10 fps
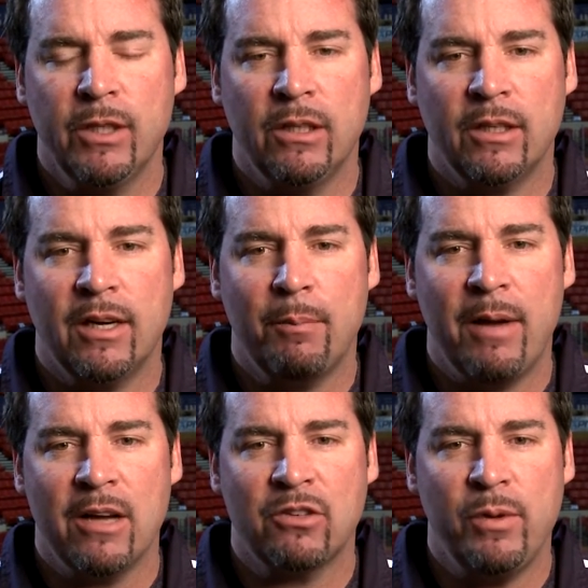you look at our
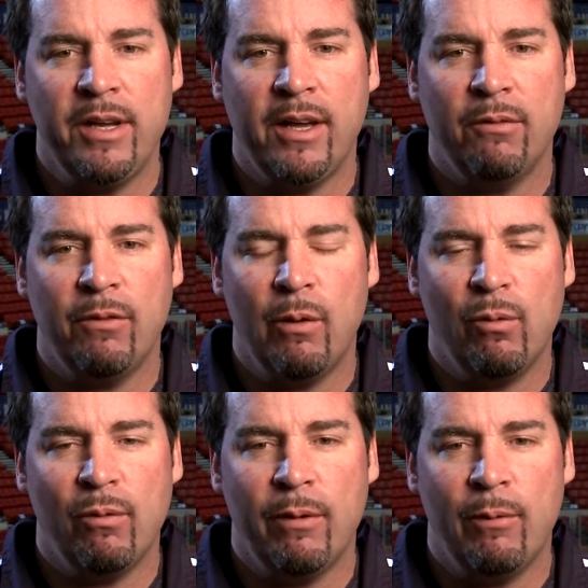past
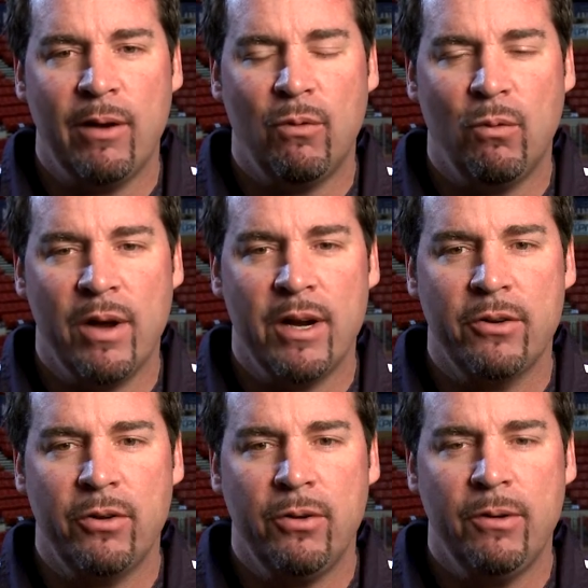weekend, we went
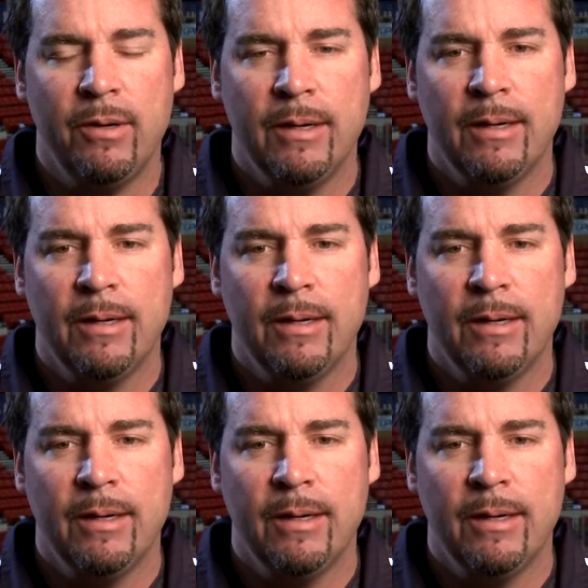1-2.